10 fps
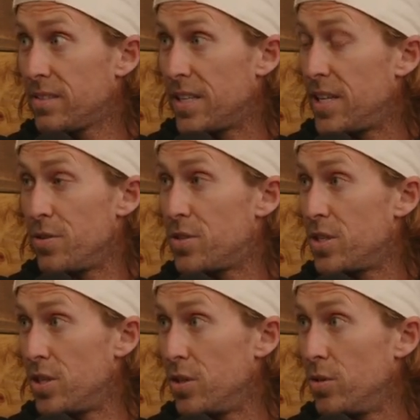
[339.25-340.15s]
continues
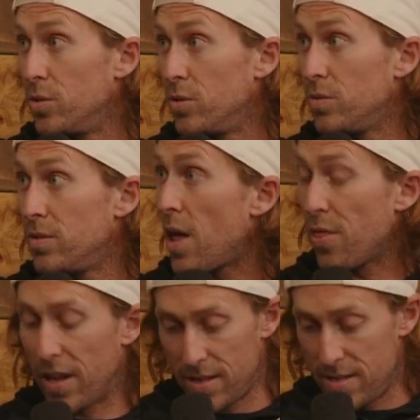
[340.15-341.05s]
to do nothing.